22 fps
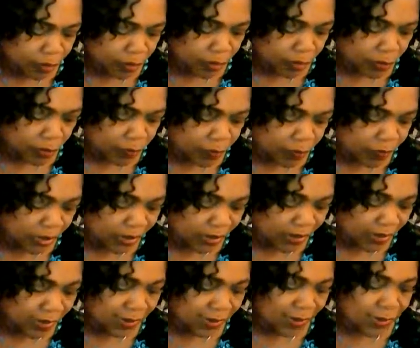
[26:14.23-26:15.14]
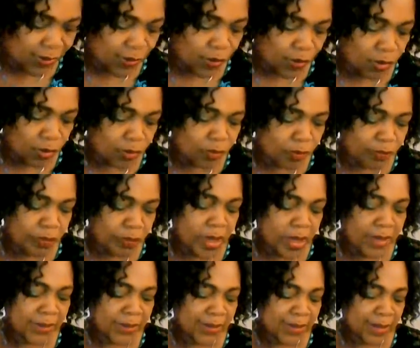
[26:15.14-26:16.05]
two verses from
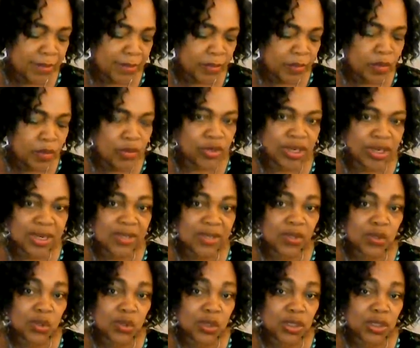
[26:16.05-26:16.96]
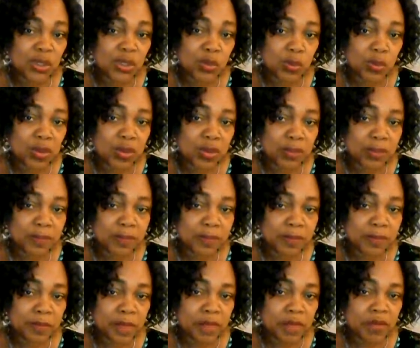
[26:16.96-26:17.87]
Psalm 121.
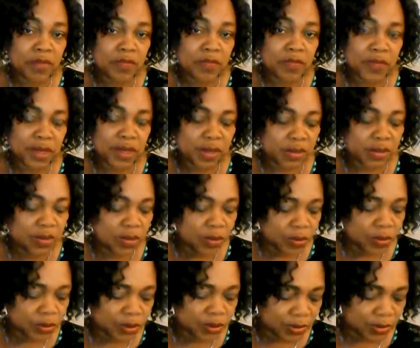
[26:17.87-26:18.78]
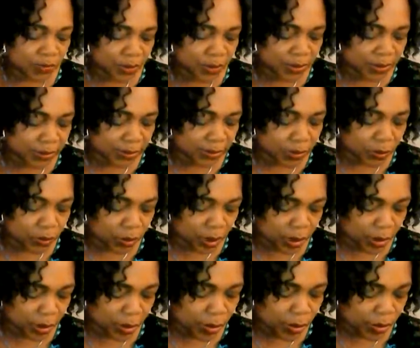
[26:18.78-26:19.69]
We feed on those verses
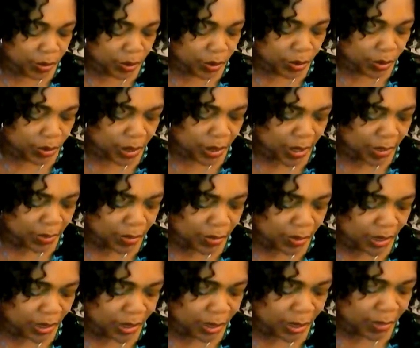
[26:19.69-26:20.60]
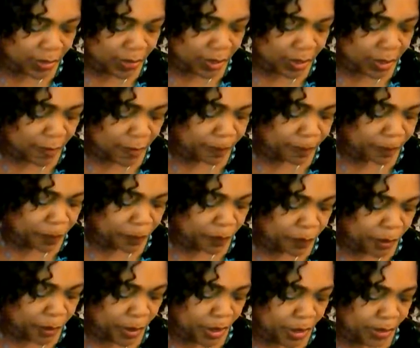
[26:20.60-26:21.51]
today. Glory, hallelujah, amen.
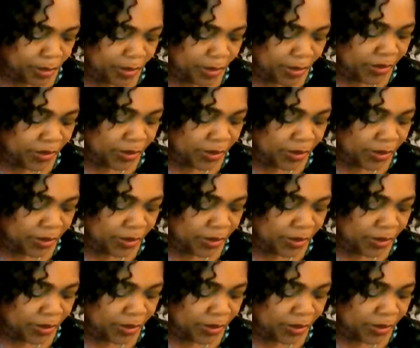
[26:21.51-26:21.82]
The